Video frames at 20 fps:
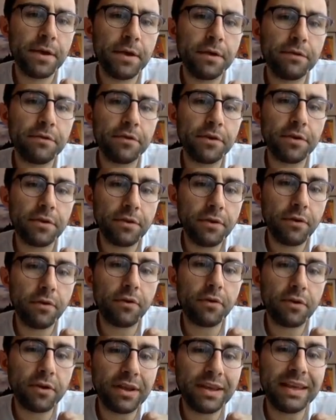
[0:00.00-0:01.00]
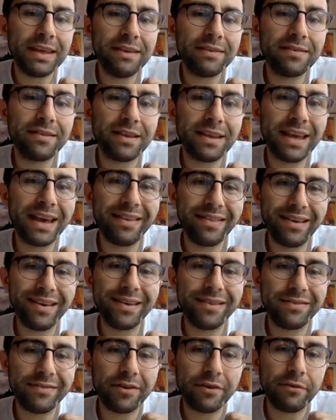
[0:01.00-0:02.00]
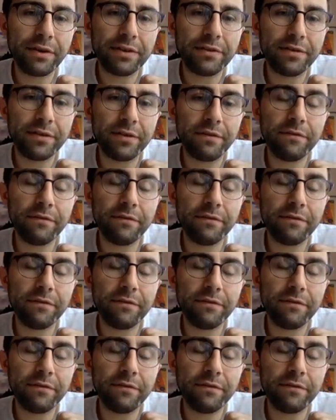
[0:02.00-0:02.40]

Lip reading: So you're not going to easily get that integrated.